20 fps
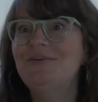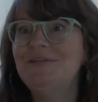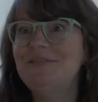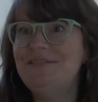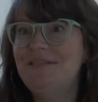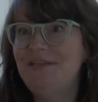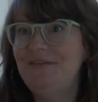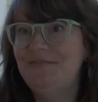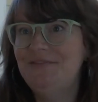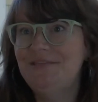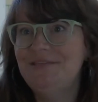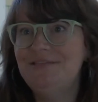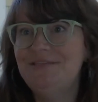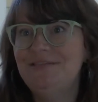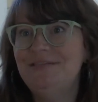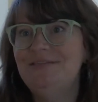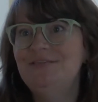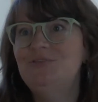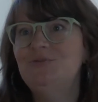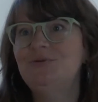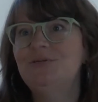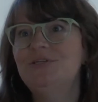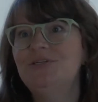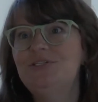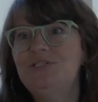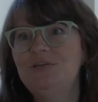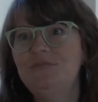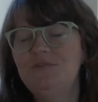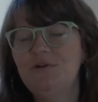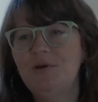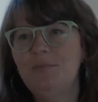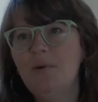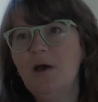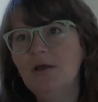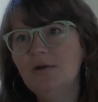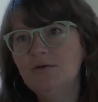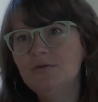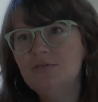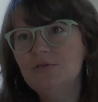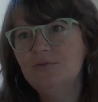a safe distance or to shift our
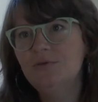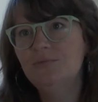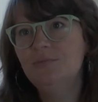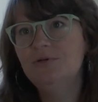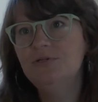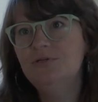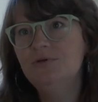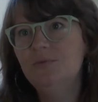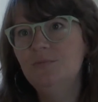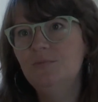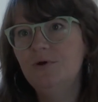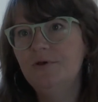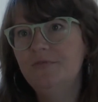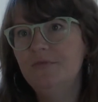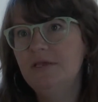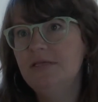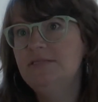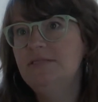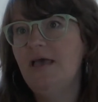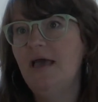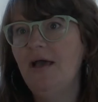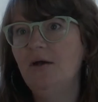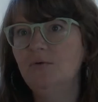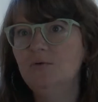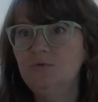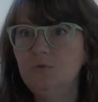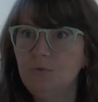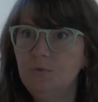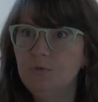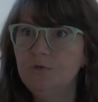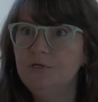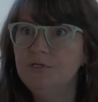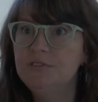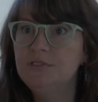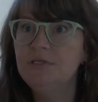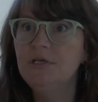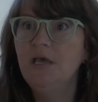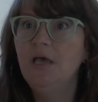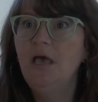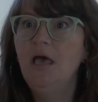model so that we're doing more things
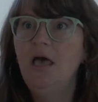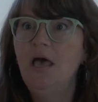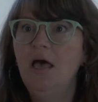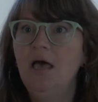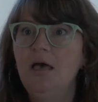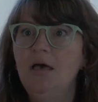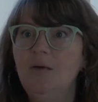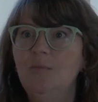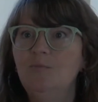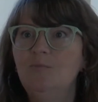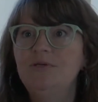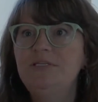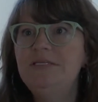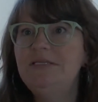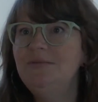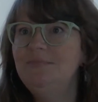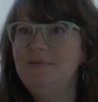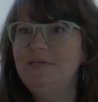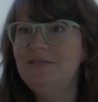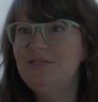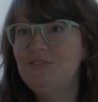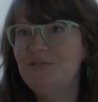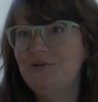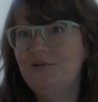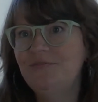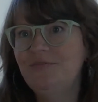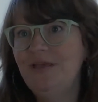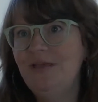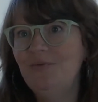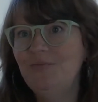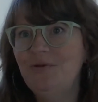outdoors. Um, we did a big survey and